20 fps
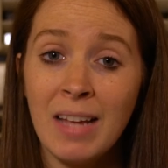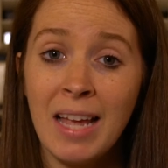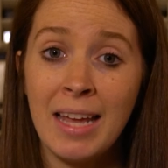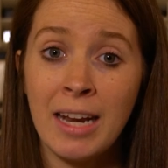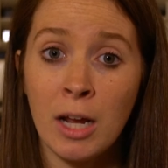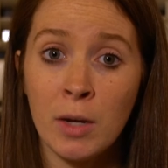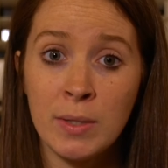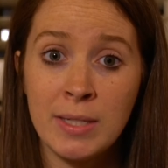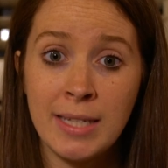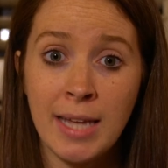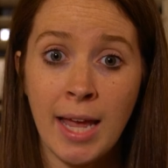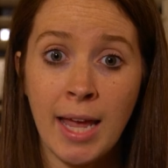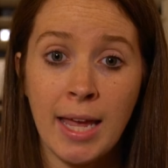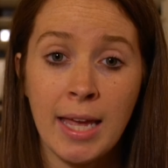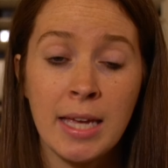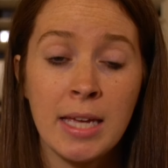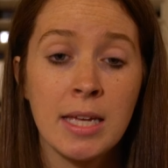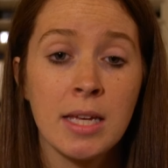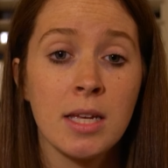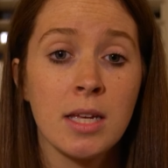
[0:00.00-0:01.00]
And I would say
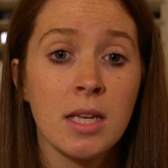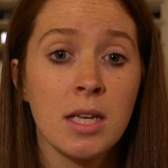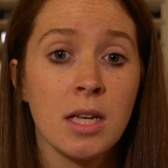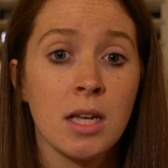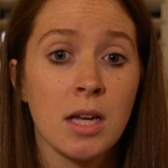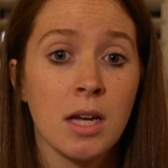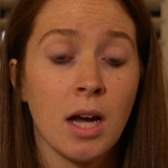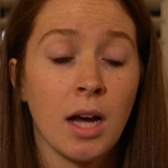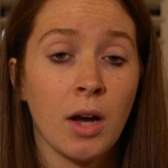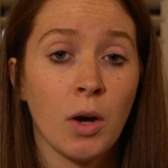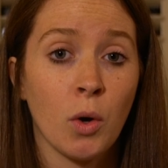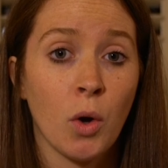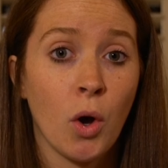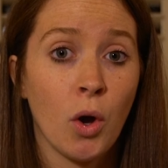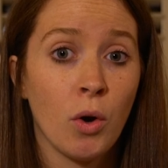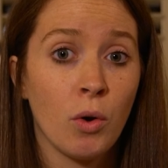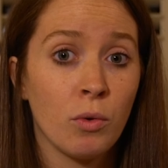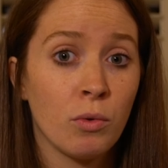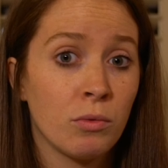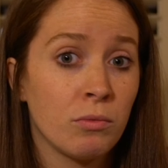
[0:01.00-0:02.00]

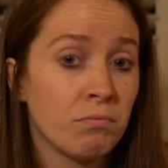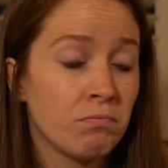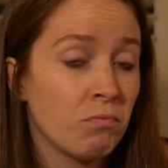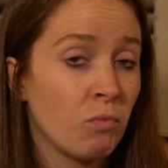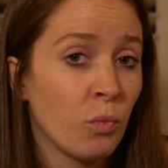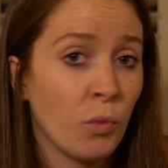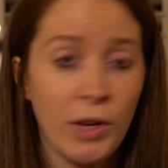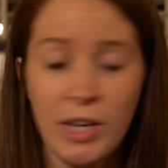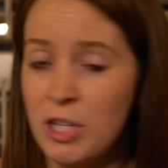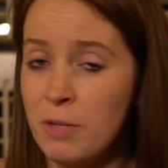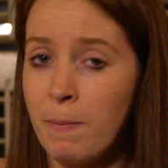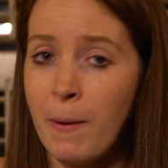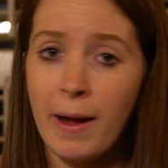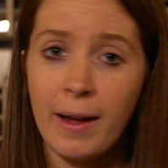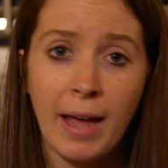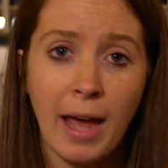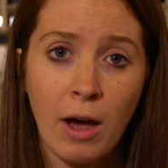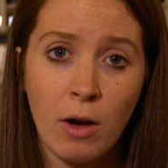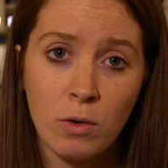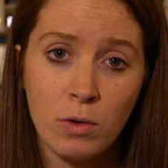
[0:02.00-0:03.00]
reach
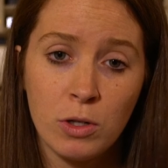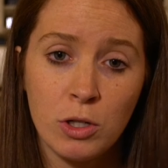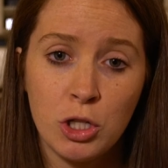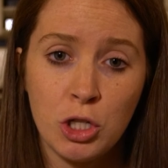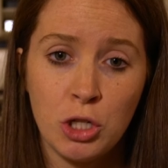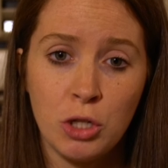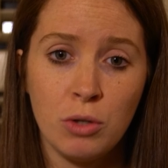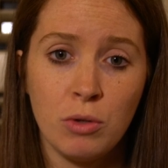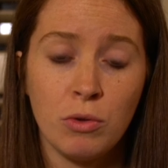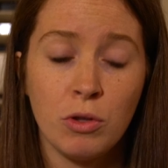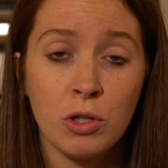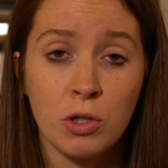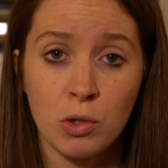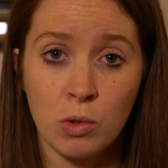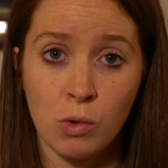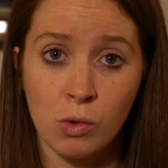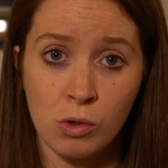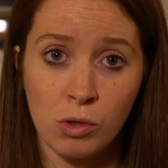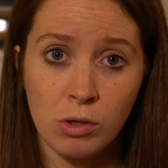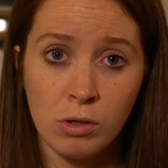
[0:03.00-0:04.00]
back out to the
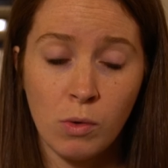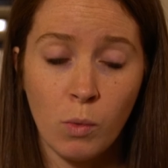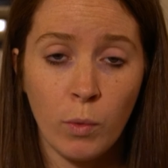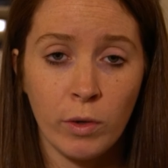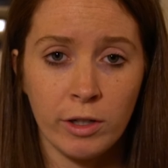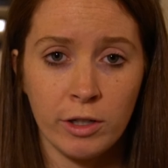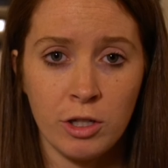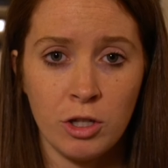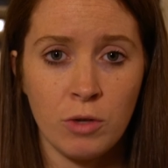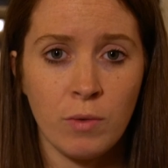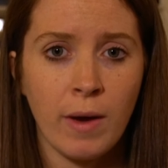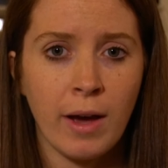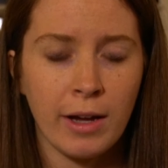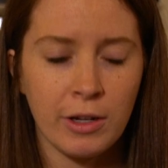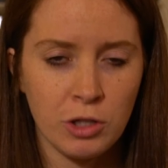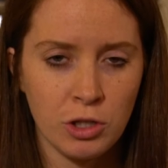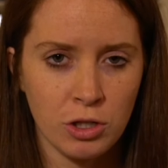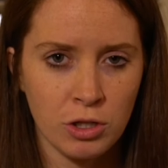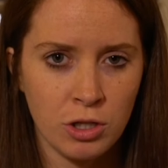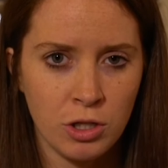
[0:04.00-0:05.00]
school where you
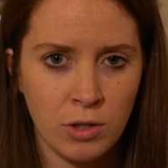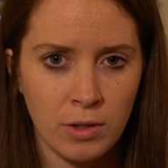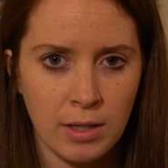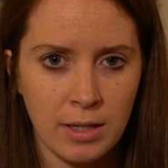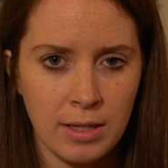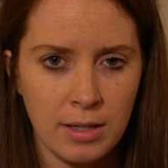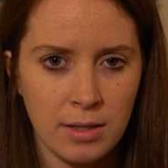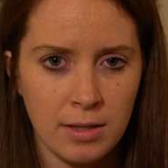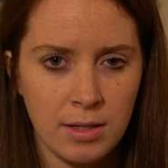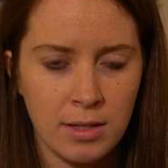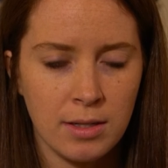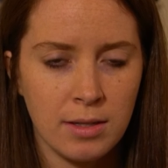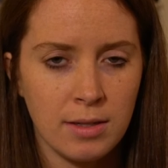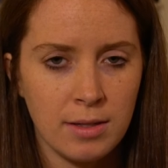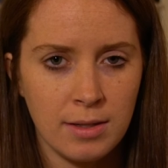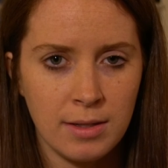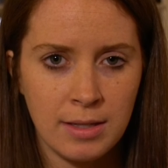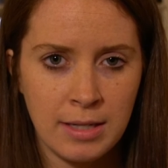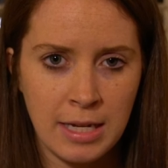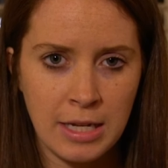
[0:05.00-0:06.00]
had your student
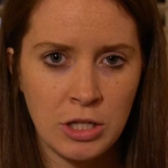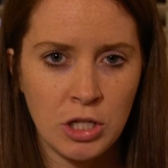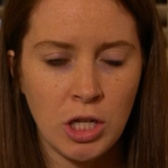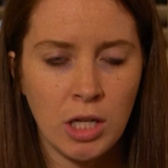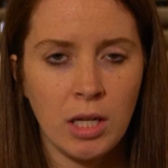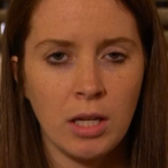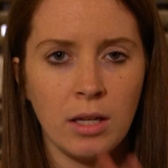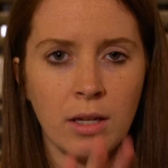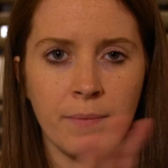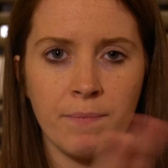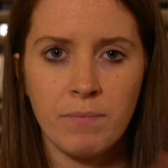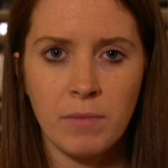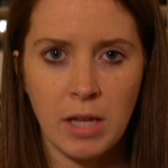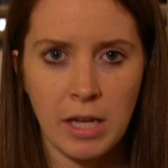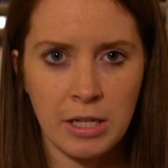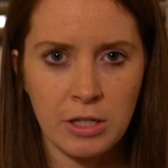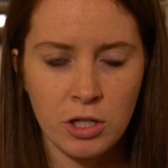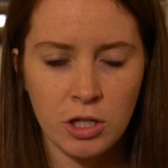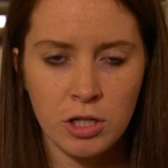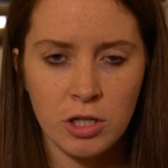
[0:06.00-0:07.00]
teaching
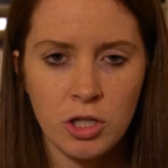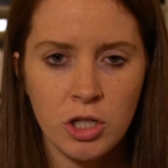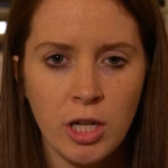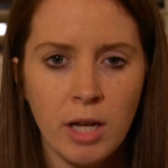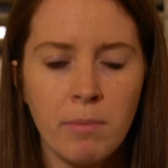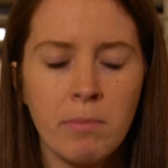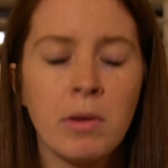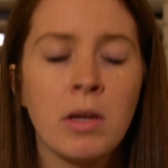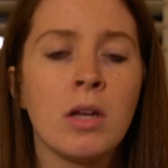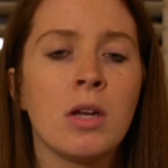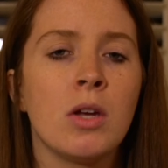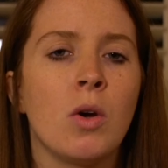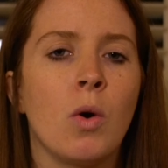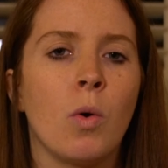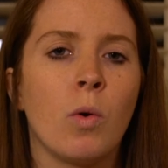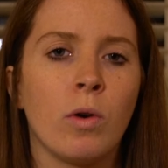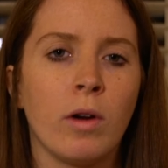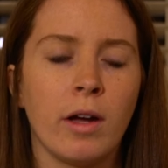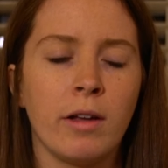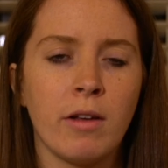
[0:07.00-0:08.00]
internship,
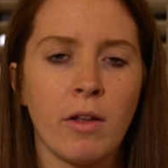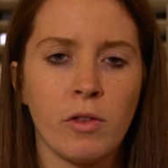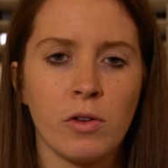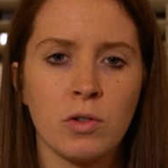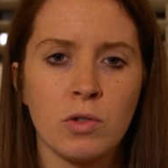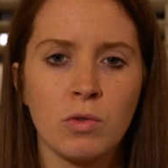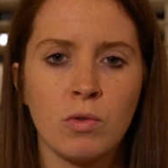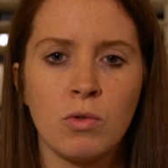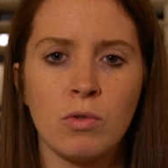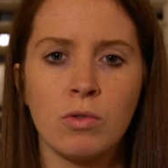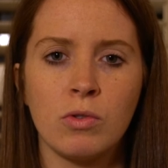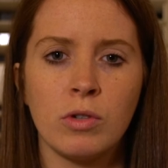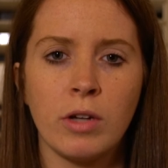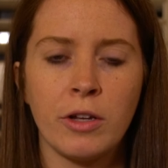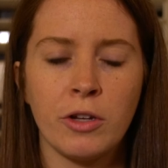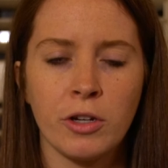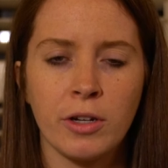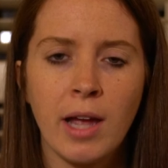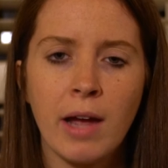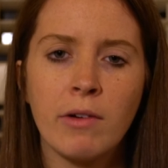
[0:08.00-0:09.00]
or another school in
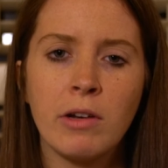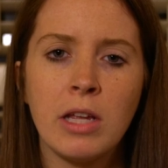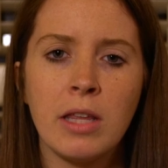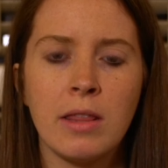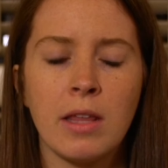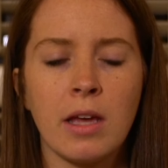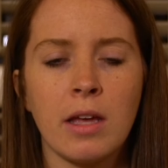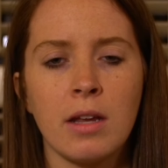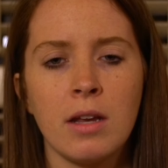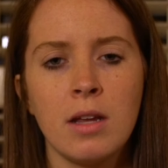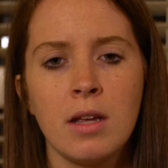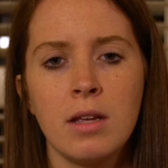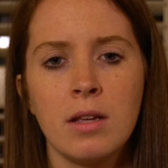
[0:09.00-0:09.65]
your county that